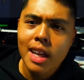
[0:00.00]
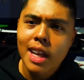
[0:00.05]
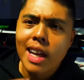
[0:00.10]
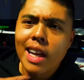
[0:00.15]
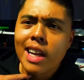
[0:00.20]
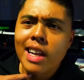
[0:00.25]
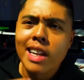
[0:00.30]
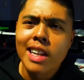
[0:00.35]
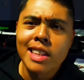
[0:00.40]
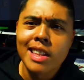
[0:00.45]

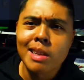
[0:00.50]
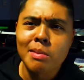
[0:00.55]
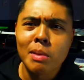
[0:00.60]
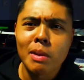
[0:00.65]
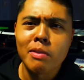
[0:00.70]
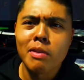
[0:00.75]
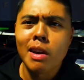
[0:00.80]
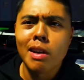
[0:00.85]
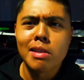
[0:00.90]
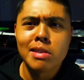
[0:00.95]
and I think my
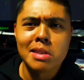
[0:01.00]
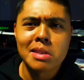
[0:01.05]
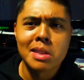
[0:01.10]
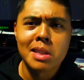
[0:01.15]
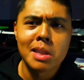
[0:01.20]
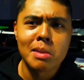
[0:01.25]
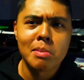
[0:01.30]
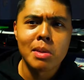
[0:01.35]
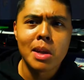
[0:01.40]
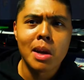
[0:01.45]
virus is
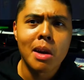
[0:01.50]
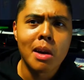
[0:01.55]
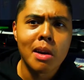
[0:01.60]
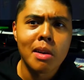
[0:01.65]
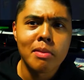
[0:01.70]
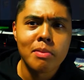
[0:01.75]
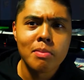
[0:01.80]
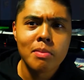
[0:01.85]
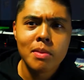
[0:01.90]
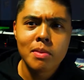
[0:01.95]
hitting me
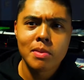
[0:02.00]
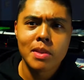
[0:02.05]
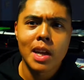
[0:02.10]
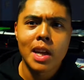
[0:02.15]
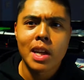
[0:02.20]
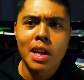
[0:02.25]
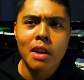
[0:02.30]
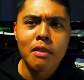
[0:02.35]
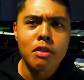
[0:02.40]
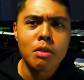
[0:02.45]
hard that I
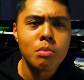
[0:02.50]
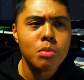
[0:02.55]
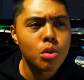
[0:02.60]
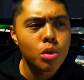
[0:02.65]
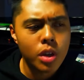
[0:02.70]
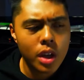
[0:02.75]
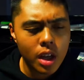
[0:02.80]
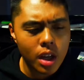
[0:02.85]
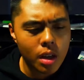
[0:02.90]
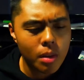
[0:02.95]
got from
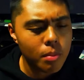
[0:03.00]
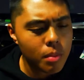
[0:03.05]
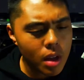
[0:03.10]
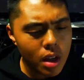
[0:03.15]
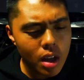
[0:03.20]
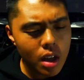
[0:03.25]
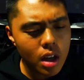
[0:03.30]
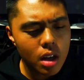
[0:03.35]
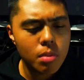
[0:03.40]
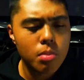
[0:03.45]
boot camp,
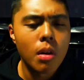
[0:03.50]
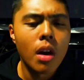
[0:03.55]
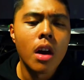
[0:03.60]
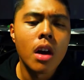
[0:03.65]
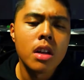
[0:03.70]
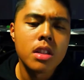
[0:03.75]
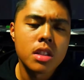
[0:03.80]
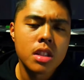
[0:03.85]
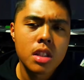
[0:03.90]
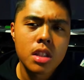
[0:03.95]

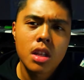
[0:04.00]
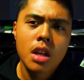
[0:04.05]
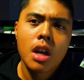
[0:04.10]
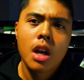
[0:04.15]
but